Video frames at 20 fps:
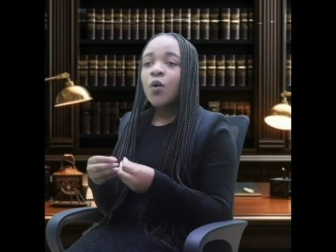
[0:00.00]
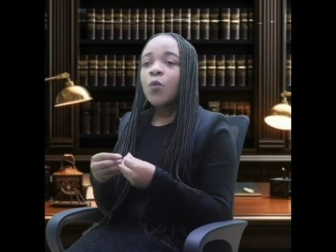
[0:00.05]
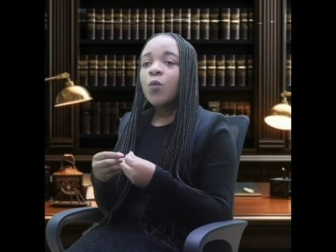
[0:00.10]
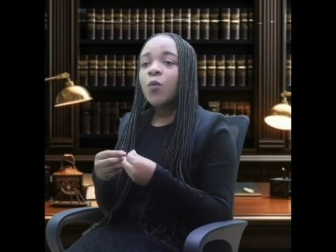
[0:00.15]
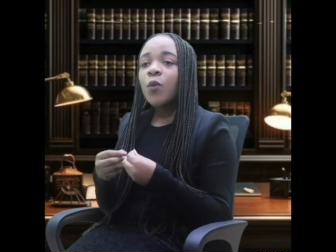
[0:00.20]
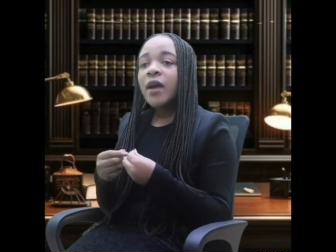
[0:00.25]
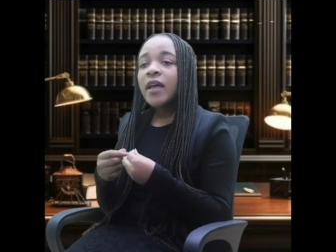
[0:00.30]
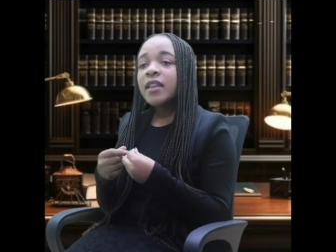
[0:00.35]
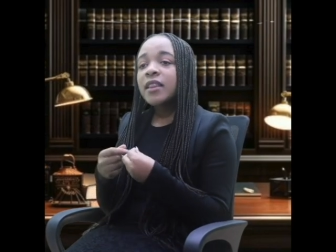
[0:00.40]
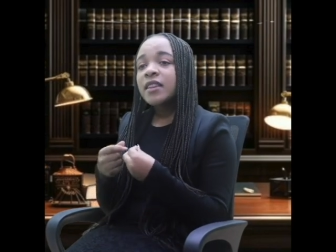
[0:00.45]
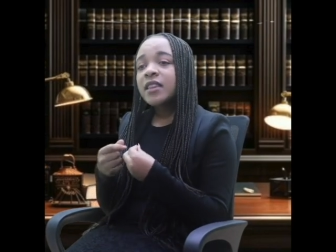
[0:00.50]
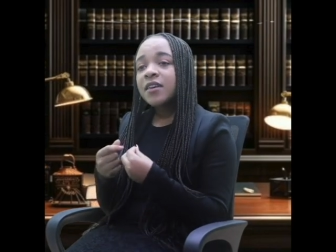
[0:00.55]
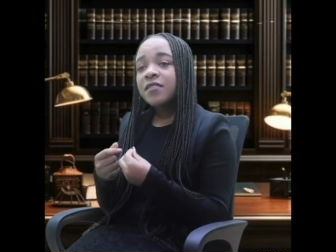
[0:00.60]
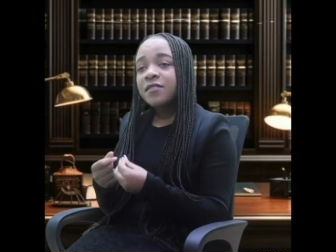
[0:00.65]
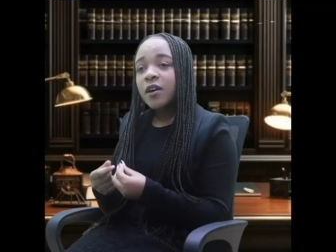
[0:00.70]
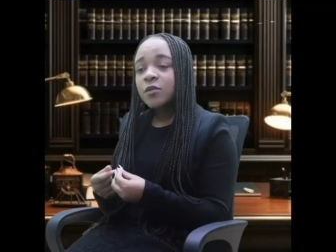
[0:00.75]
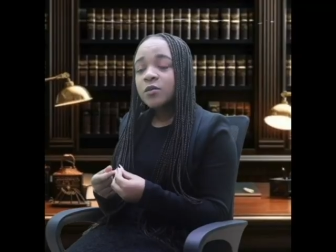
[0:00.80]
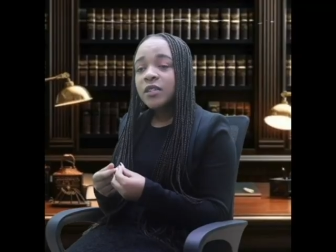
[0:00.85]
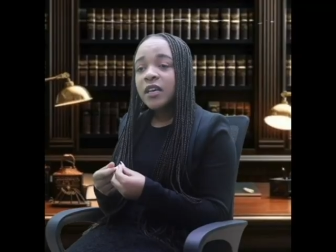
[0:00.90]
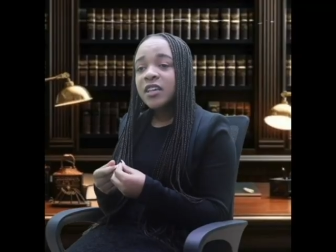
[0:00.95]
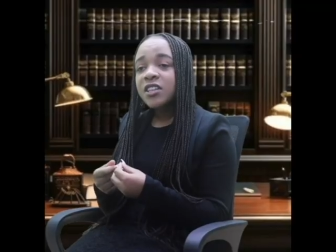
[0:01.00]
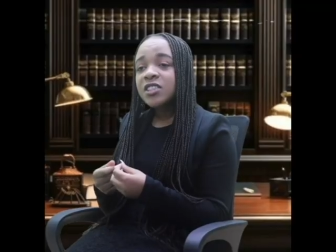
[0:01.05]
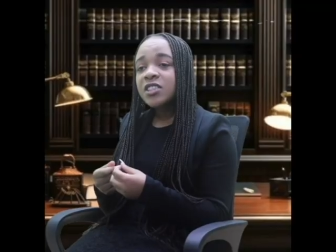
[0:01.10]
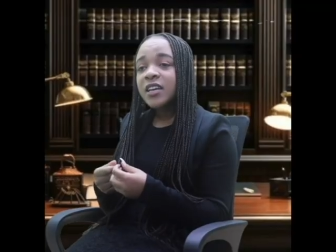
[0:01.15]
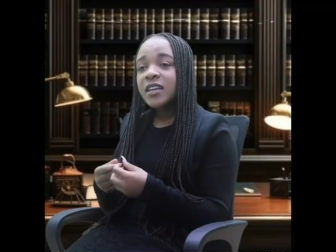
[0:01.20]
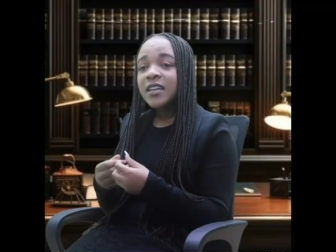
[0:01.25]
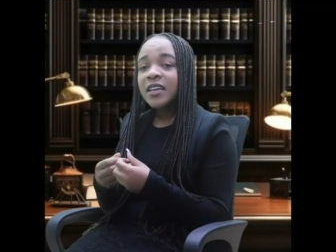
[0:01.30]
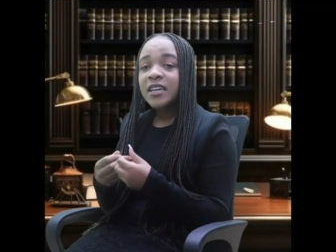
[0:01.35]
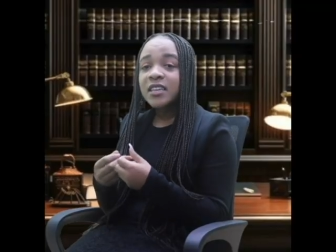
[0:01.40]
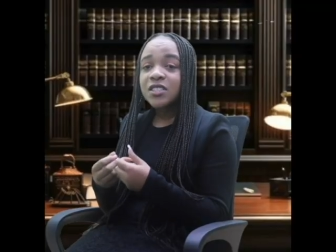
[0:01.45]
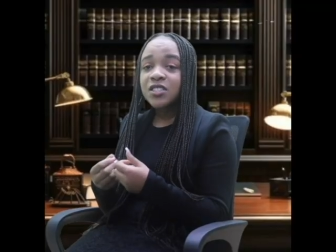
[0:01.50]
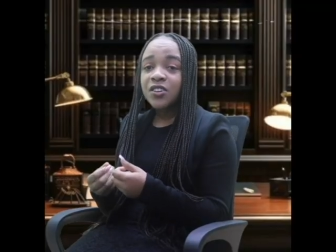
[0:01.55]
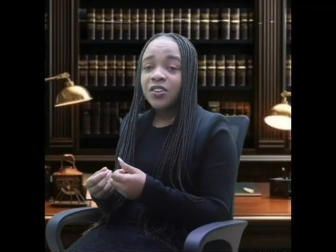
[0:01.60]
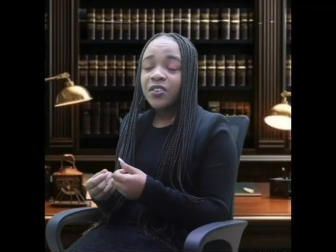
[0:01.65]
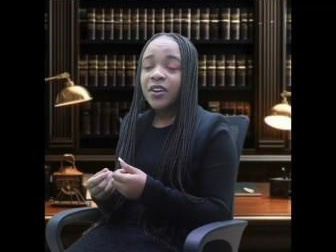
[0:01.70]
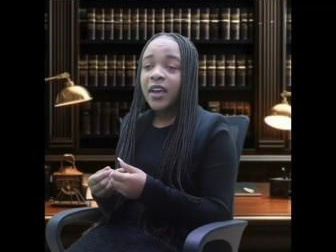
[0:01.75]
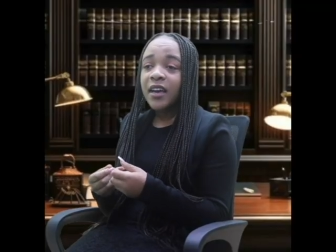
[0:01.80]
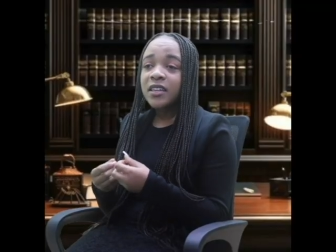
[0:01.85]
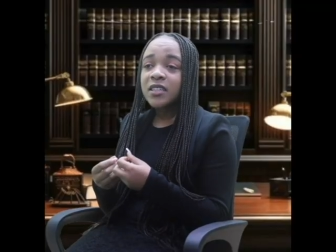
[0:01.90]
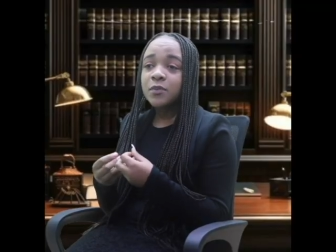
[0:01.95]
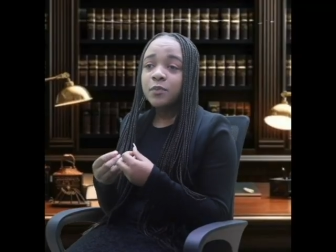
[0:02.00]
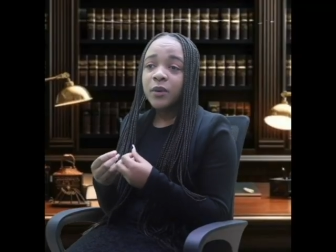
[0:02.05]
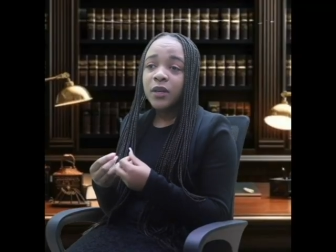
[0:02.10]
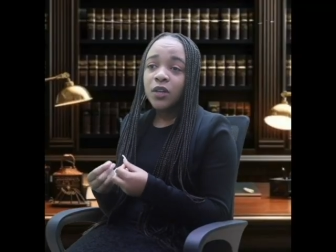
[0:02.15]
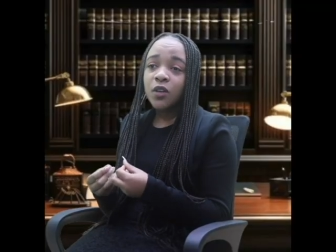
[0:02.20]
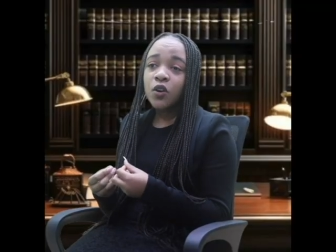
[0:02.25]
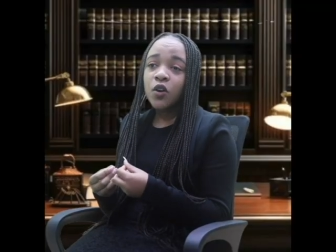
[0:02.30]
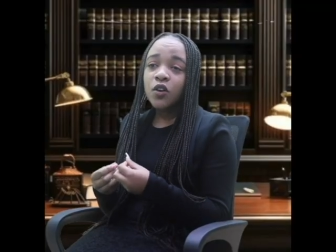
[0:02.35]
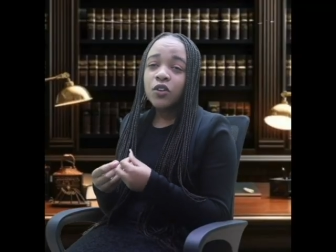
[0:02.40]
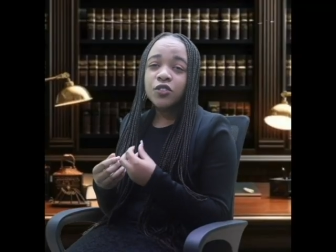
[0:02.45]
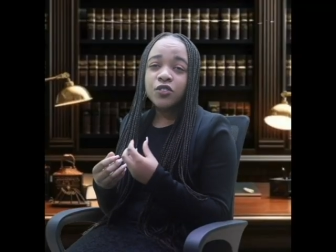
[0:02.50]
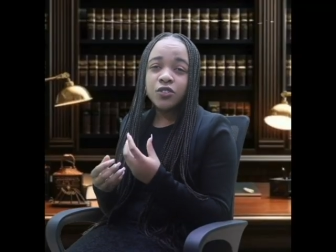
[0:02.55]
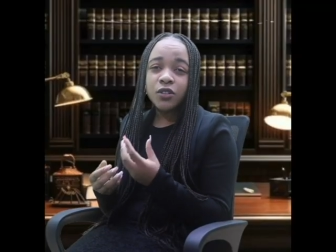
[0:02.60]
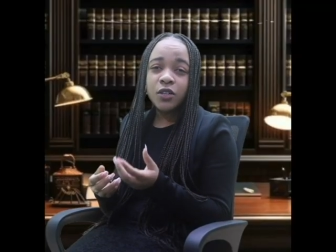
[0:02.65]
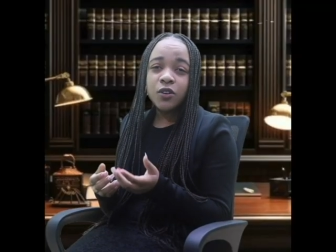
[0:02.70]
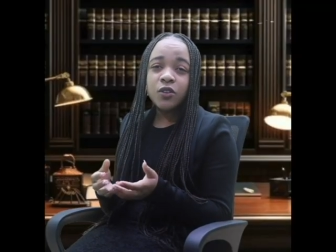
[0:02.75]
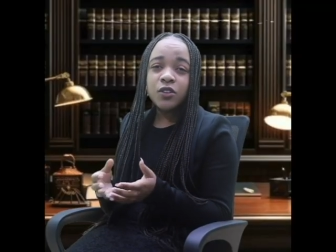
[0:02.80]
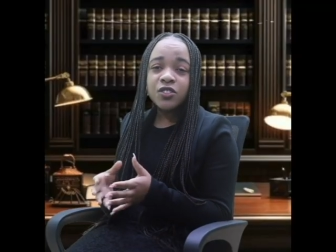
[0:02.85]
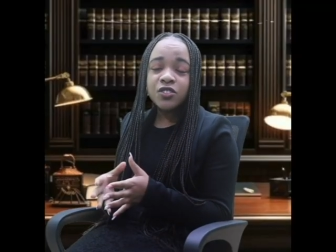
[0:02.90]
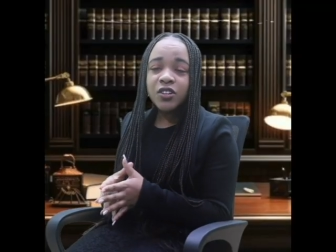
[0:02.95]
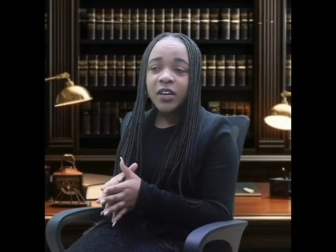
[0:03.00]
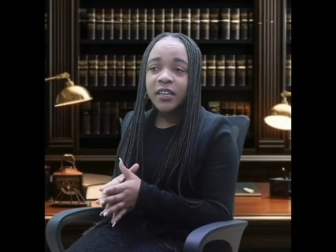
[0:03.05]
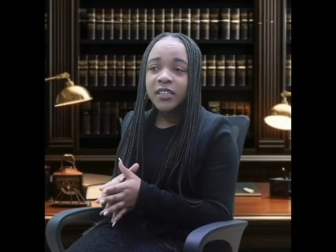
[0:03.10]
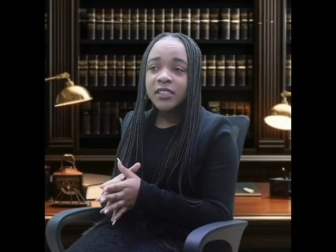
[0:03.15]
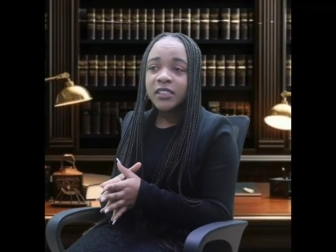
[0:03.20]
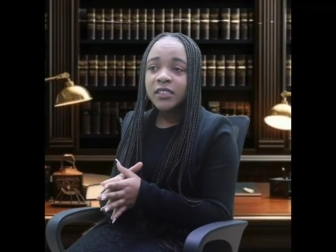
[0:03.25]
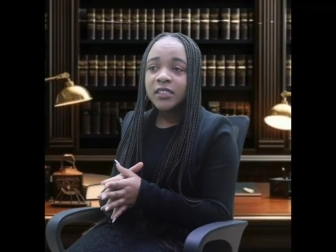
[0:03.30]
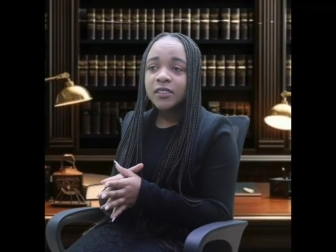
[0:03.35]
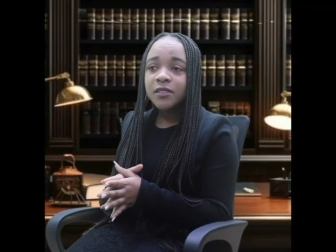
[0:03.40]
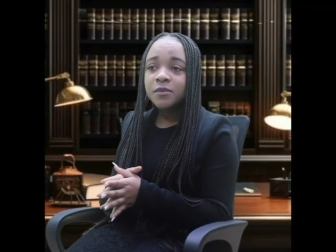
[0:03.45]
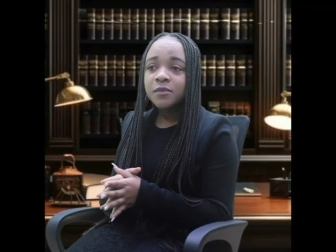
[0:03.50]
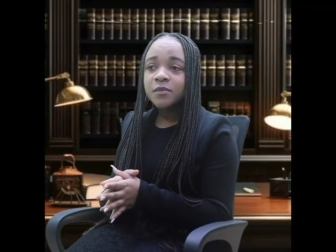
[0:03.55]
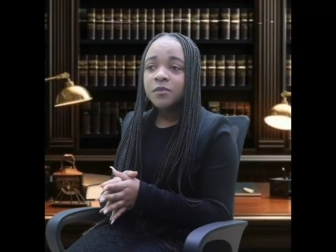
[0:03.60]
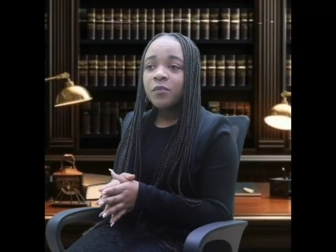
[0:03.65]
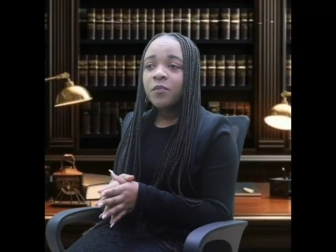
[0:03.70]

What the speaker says: When the foundation is cracked beyond reconstruction,